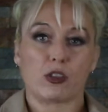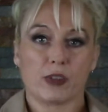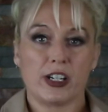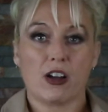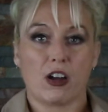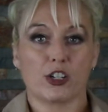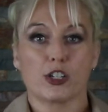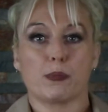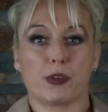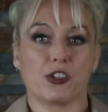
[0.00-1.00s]

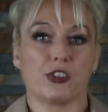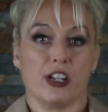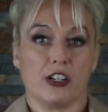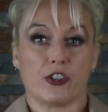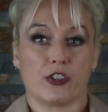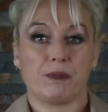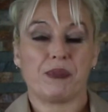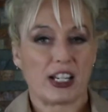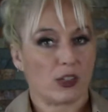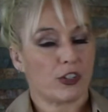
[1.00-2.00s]
$3 per lunch.
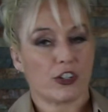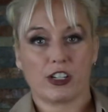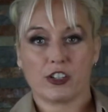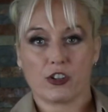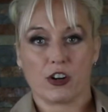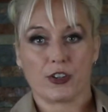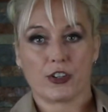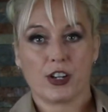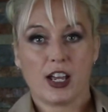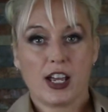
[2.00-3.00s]
That's what you're going to charge.
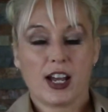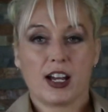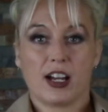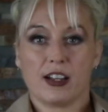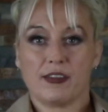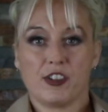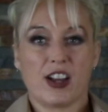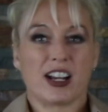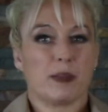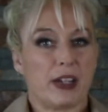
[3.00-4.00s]
You're
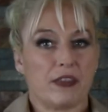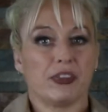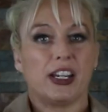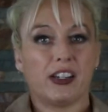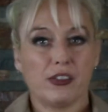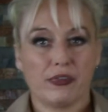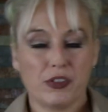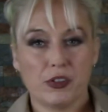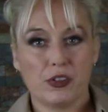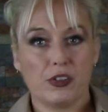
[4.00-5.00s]
not going to be inflating the
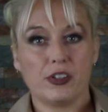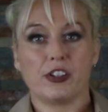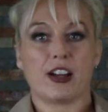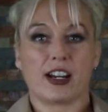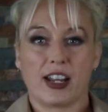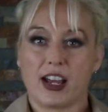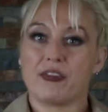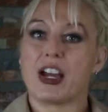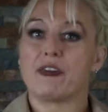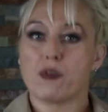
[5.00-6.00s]
food. You're not going to have
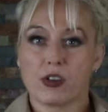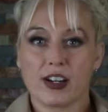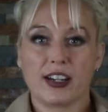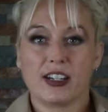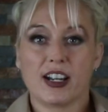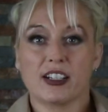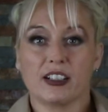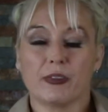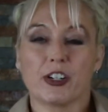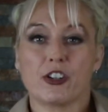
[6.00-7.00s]
that $4.99
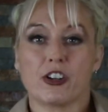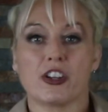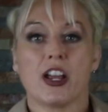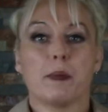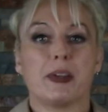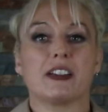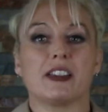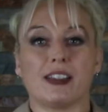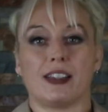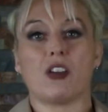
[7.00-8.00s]
delivery charge, because
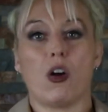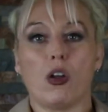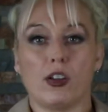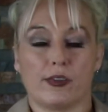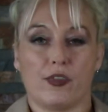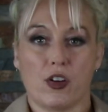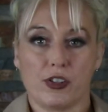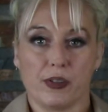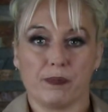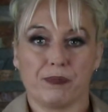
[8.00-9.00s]
this is all on
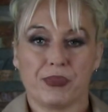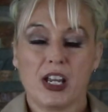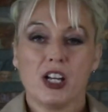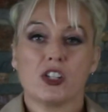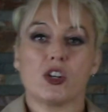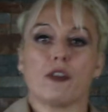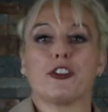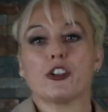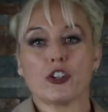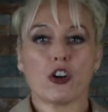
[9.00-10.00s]
volume. So if
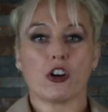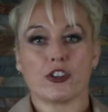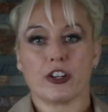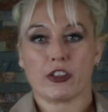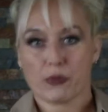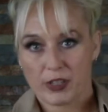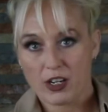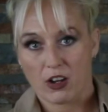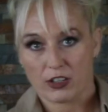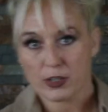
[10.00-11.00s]
you're charging
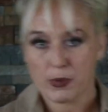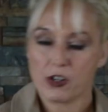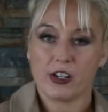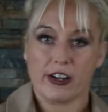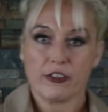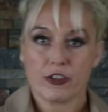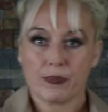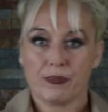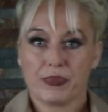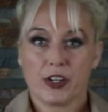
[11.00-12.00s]
$3 per lunch,
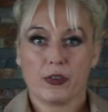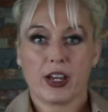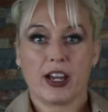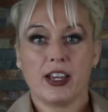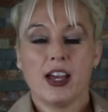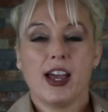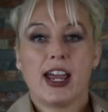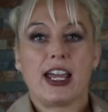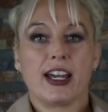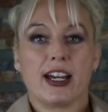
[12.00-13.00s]
okay,
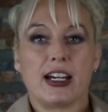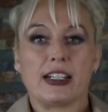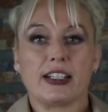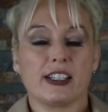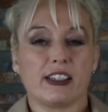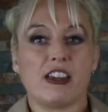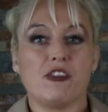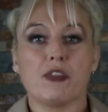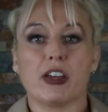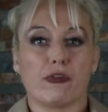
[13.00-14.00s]
and let's say
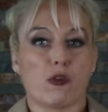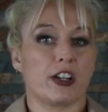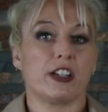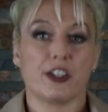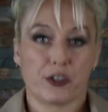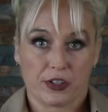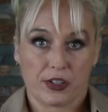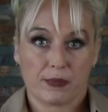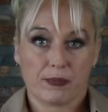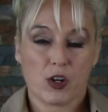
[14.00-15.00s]
you get 40
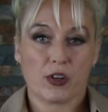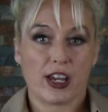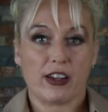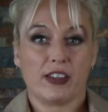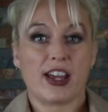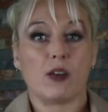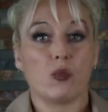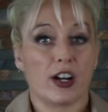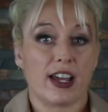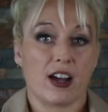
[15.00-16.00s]
lunches, okay, in that
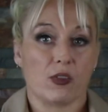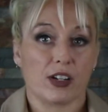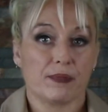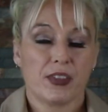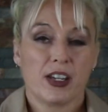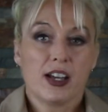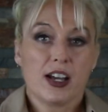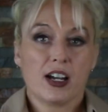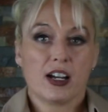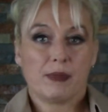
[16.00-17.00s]
1 hour,
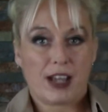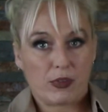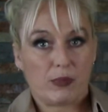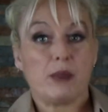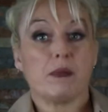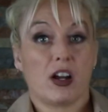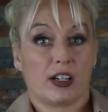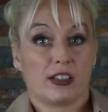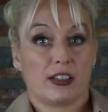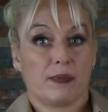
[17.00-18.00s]
that would be
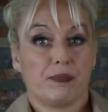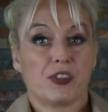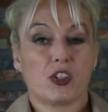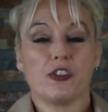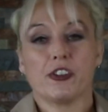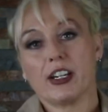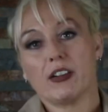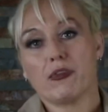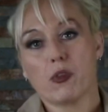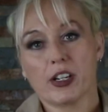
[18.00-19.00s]
modest. So you're getting
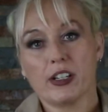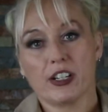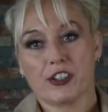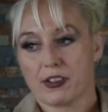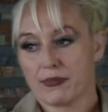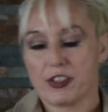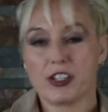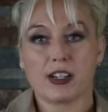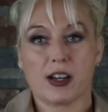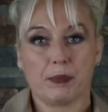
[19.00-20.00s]
40 lunches for
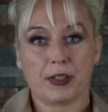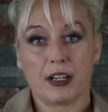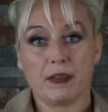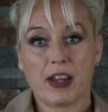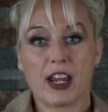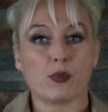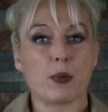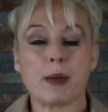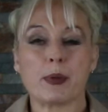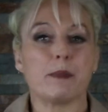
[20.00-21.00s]
this company. And
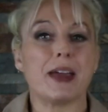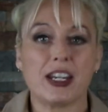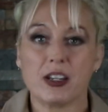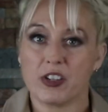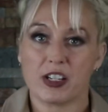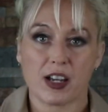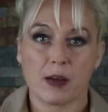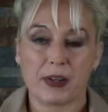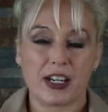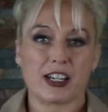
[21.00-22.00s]
remember, many of these
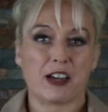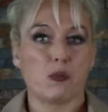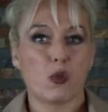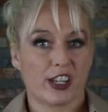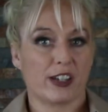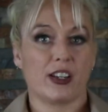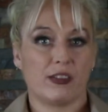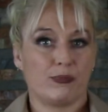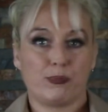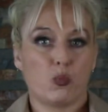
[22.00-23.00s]
companies have more than
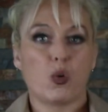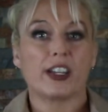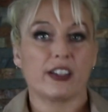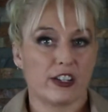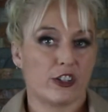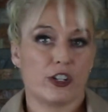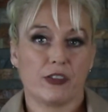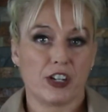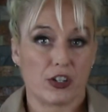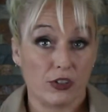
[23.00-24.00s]
one lunch
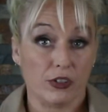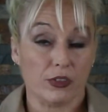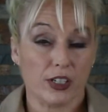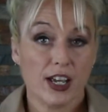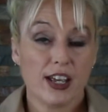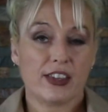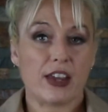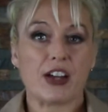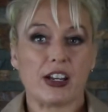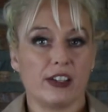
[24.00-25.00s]
shift at noon.
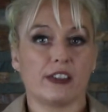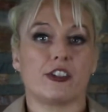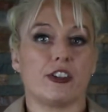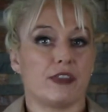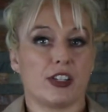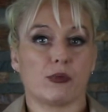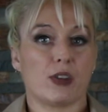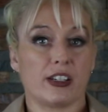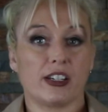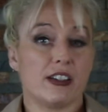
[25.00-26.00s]
They've got lunch shifts that
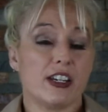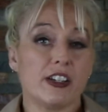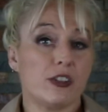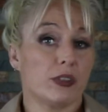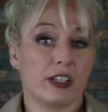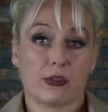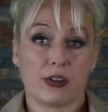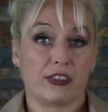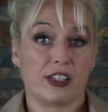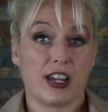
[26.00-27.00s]
run continually
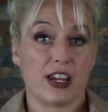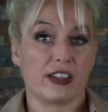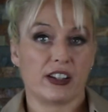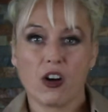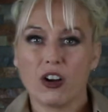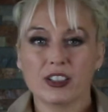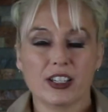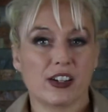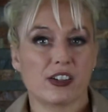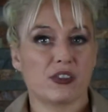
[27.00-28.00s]
throughout the day, the call
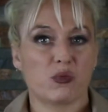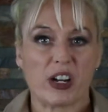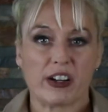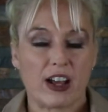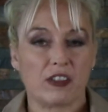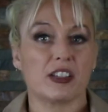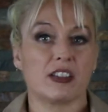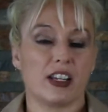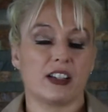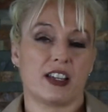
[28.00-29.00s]
centers, warehouses,
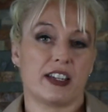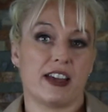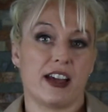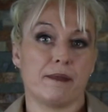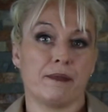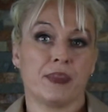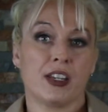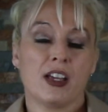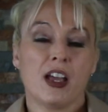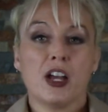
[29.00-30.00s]
things like that.
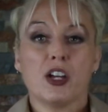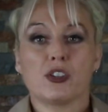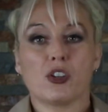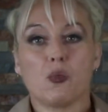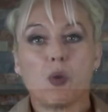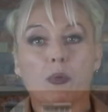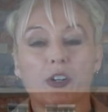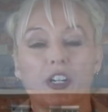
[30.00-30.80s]
So what we're